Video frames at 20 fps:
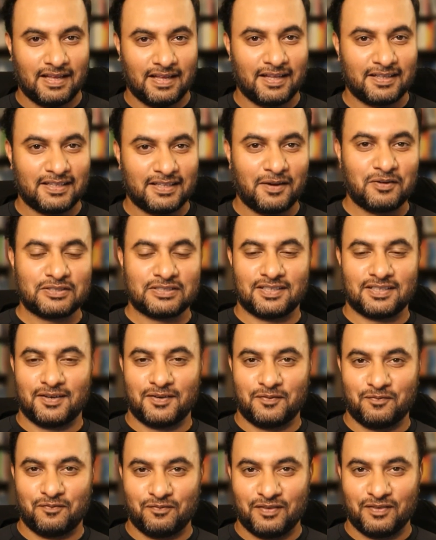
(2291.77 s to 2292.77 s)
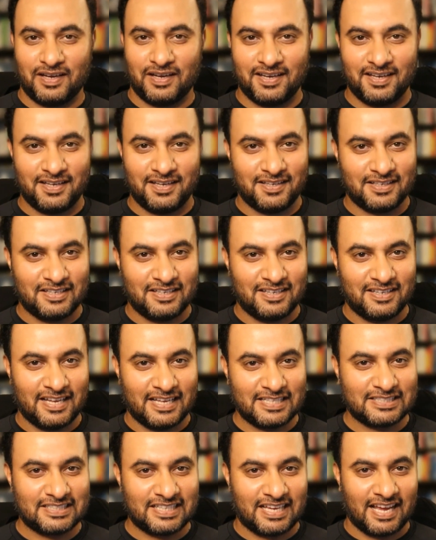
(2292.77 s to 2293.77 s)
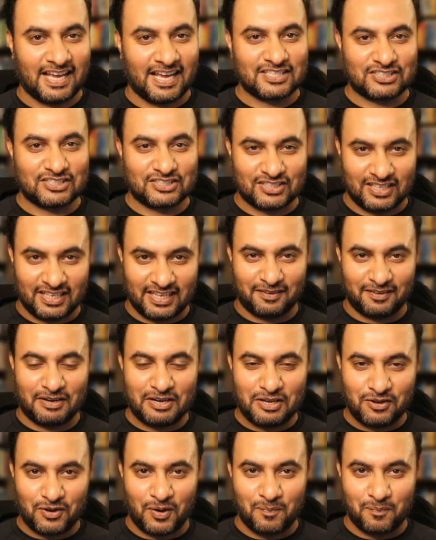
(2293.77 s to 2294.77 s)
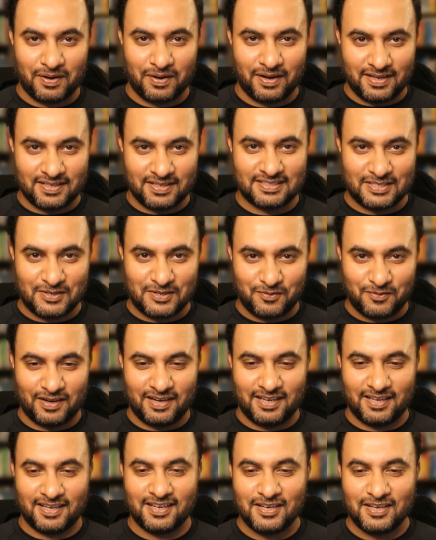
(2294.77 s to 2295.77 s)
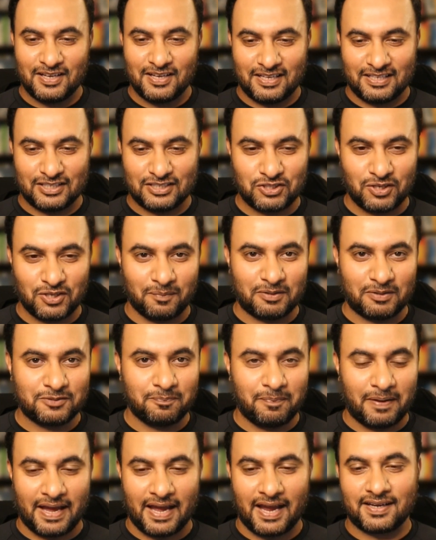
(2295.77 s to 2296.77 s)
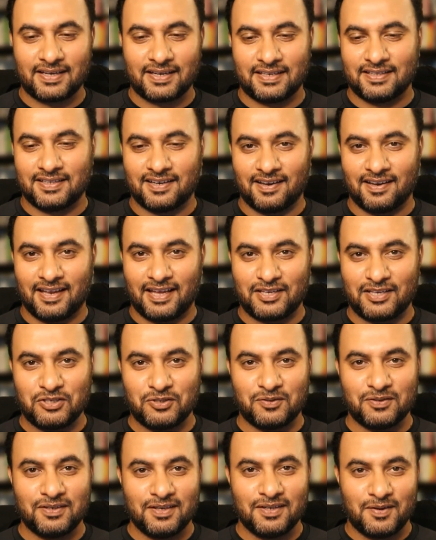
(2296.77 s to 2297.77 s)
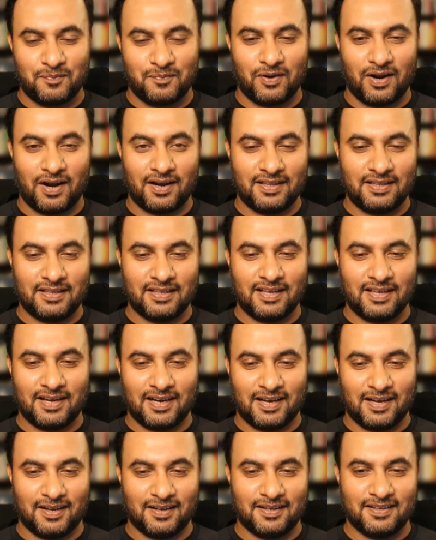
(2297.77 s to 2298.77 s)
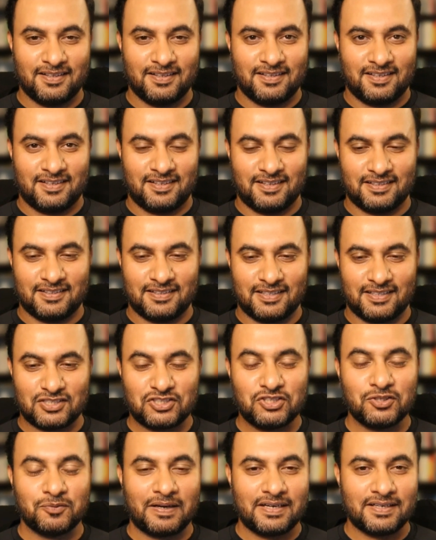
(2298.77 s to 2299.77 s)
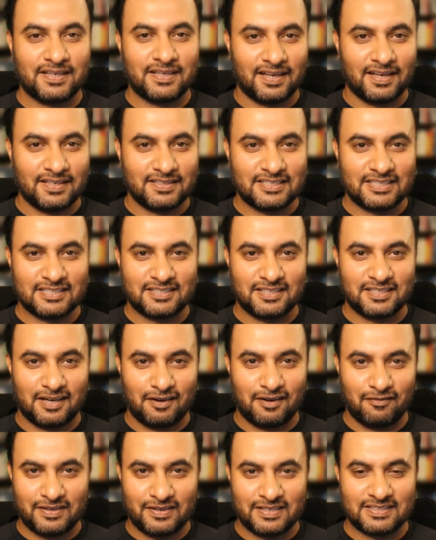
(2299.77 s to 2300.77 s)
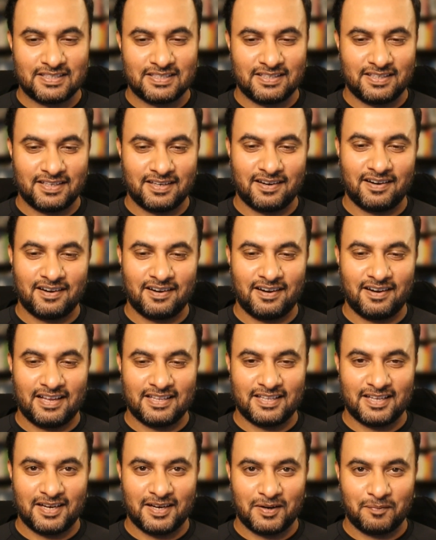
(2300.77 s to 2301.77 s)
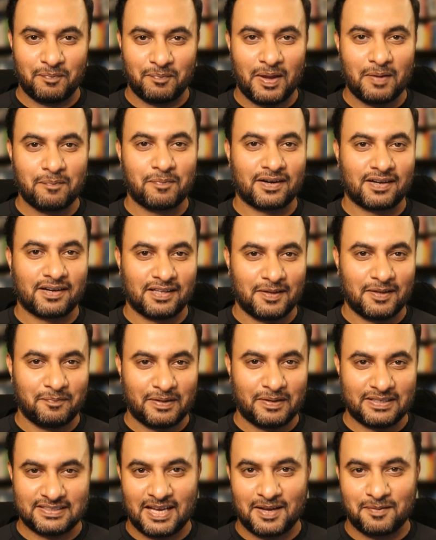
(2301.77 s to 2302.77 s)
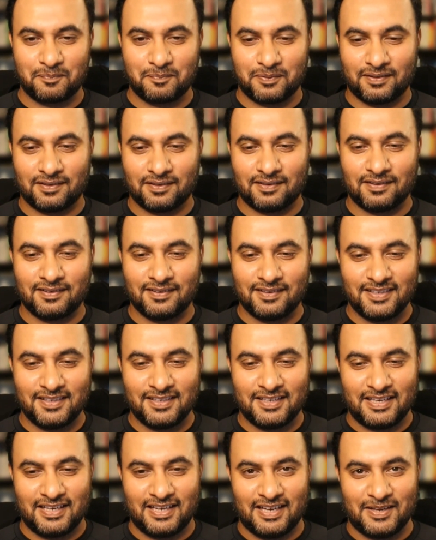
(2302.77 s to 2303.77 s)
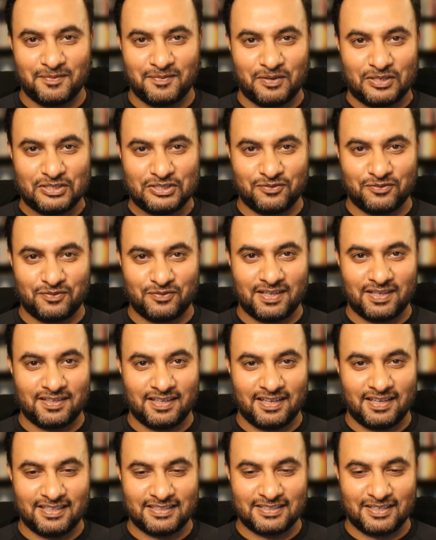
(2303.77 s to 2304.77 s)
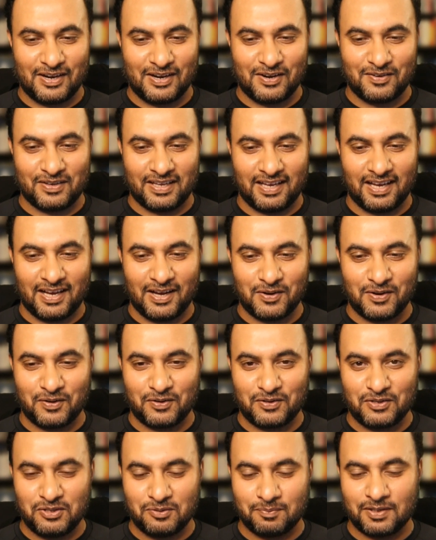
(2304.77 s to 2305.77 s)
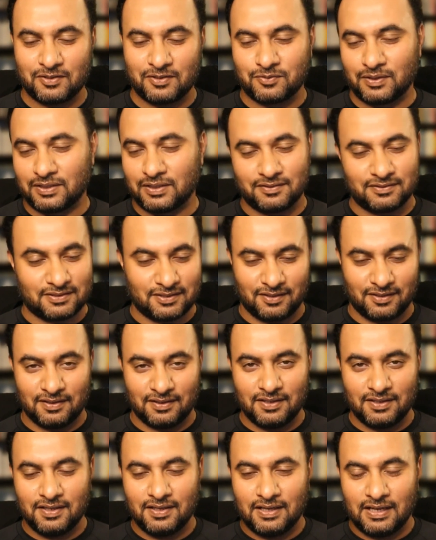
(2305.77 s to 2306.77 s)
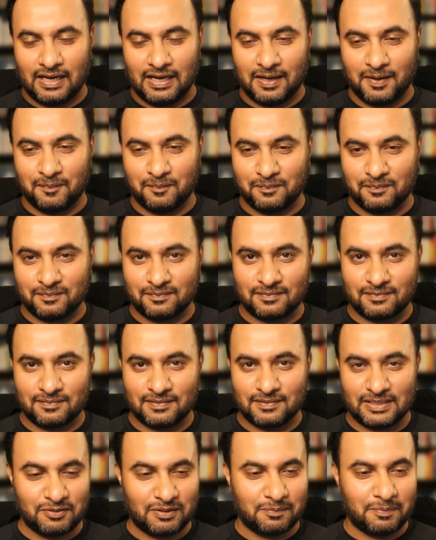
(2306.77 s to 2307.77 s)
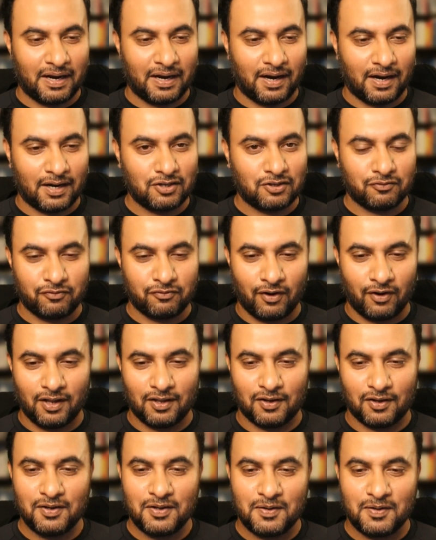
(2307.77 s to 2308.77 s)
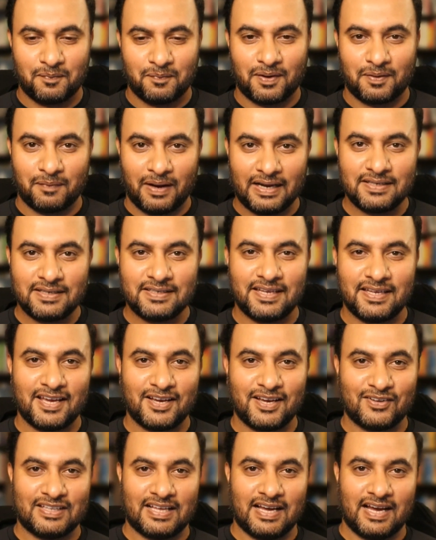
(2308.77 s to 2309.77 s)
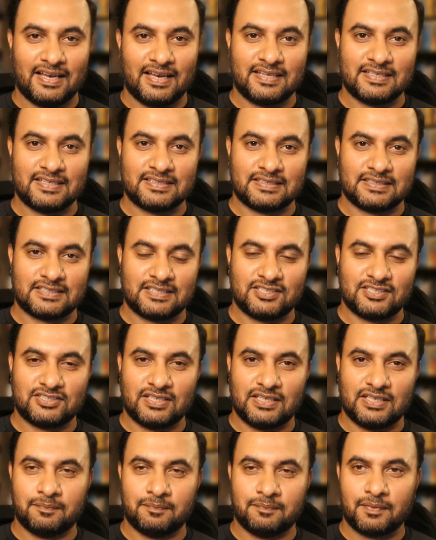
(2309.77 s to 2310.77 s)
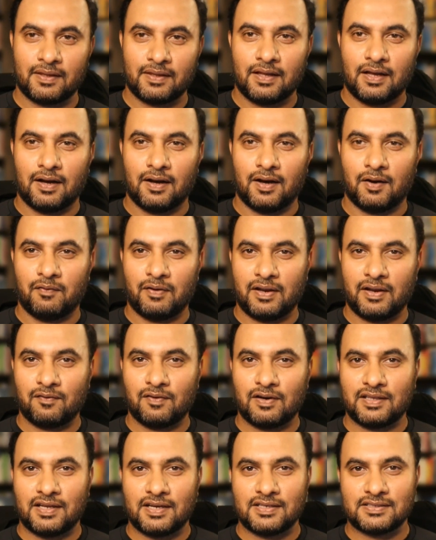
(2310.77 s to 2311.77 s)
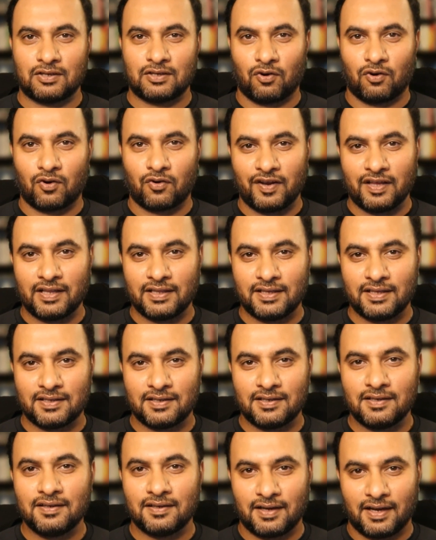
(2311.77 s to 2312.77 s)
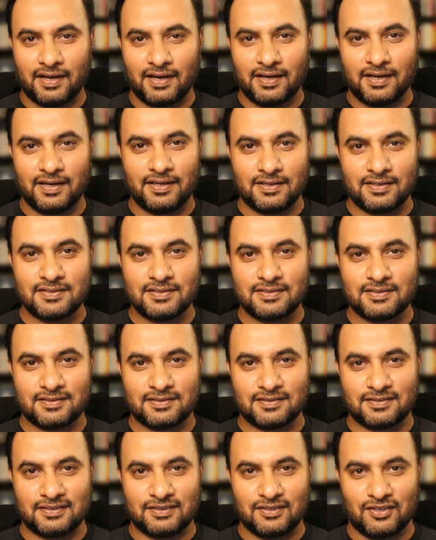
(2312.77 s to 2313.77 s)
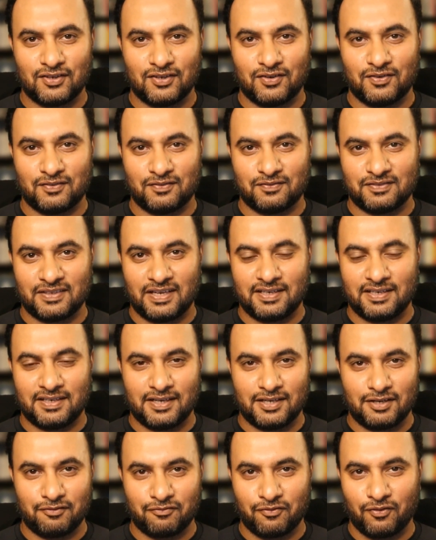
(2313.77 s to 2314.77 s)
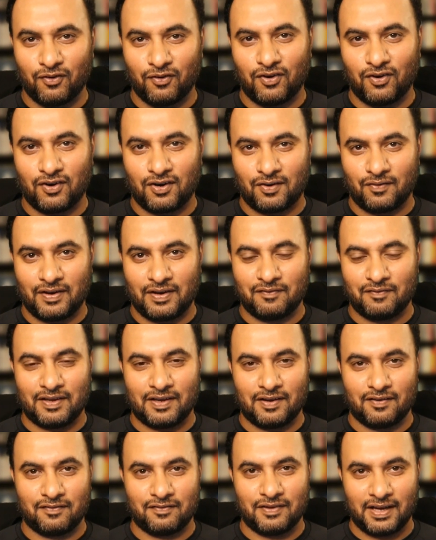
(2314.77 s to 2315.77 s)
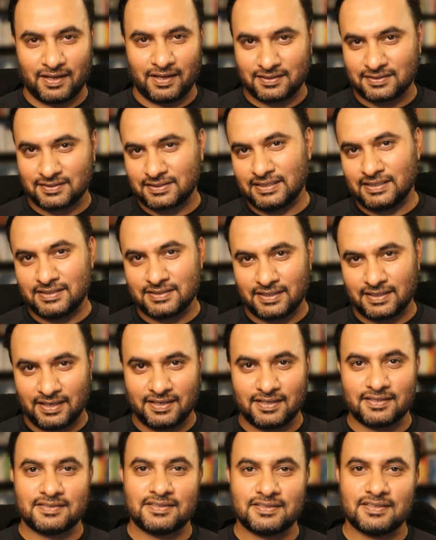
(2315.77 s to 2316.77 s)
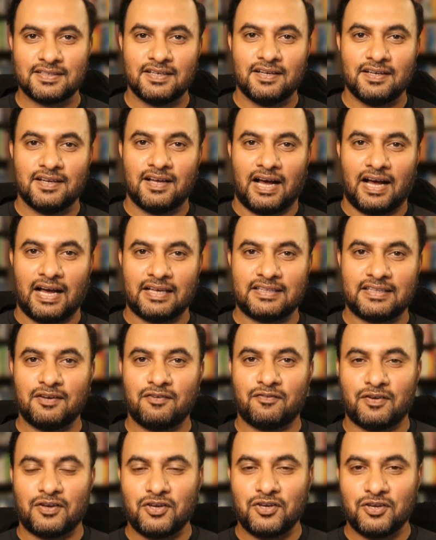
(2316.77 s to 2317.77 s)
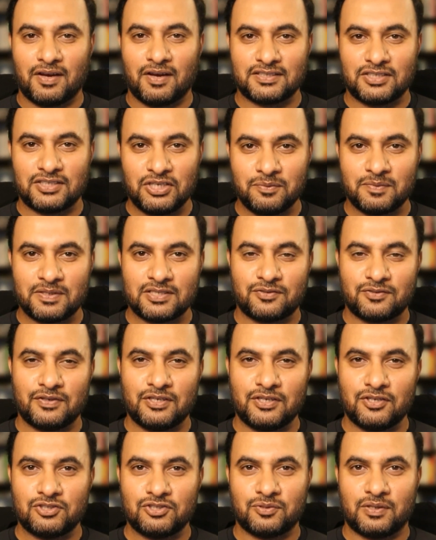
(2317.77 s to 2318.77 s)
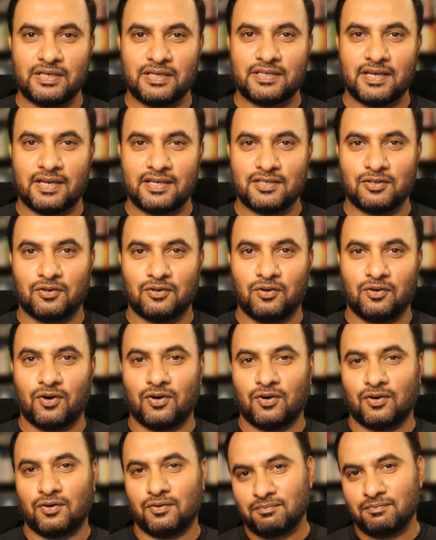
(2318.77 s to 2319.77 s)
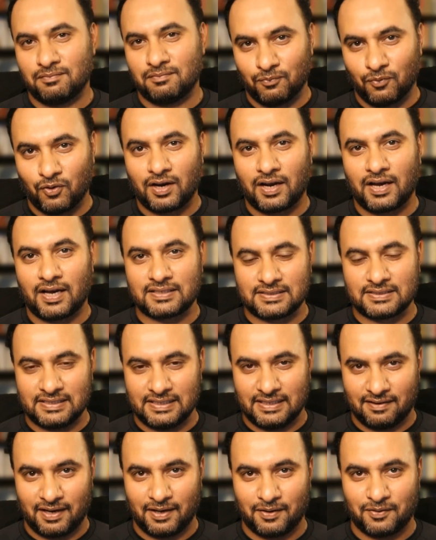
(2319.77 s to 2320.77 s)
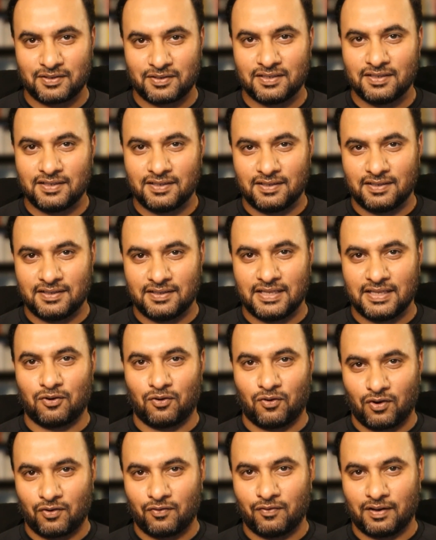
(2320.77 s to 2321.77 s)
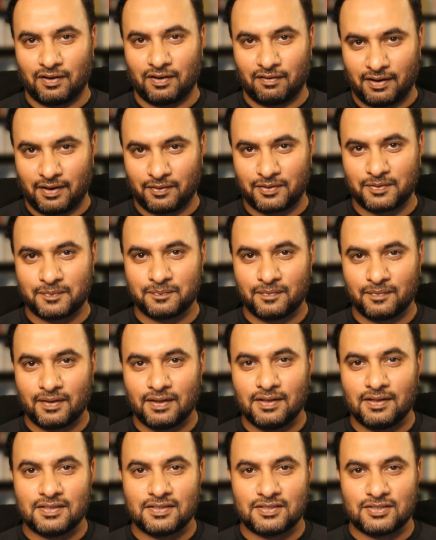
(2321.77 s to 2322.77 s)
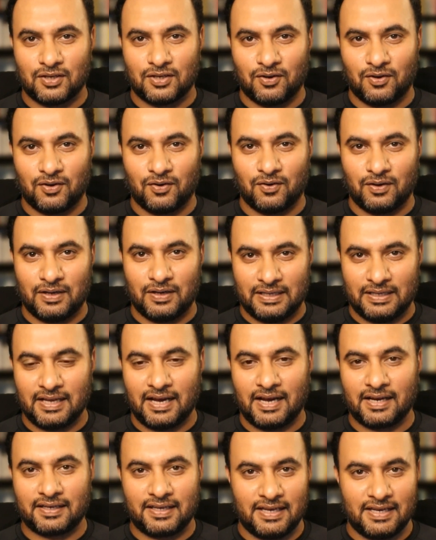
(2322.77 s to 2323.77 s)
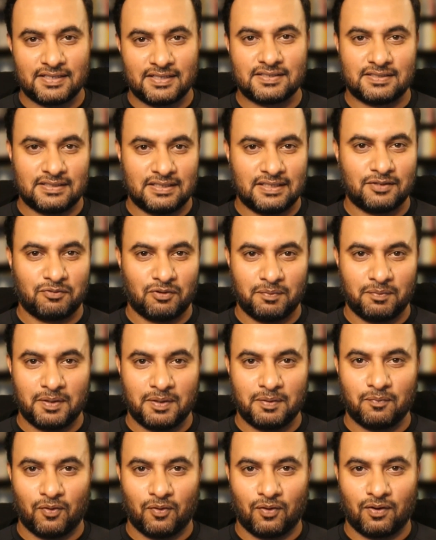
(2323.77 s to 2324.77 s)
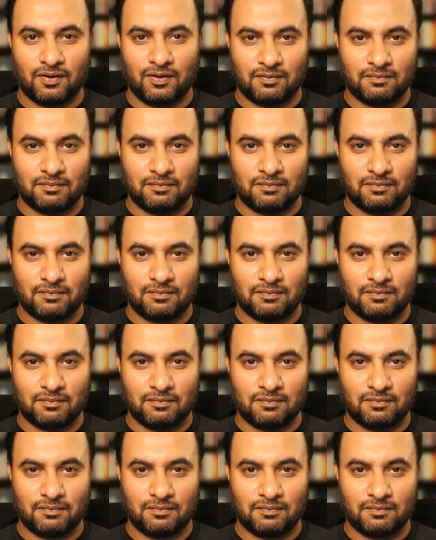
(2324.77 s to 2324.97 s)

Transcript: was a very dense answer, like very comprehensive, there's so much packed in there. Like you brought in the super intelligence reference in there and the paperclip example and a bunch of other things around like how humans will do. So it will be hard to follow, but my take on that is essentially whenever there's an Orwellian ideas, 1984, or when we have Huxley's ideas, I think as humans, we usually tend to go more Huxley route than Orwell route. So in that case, it will be more,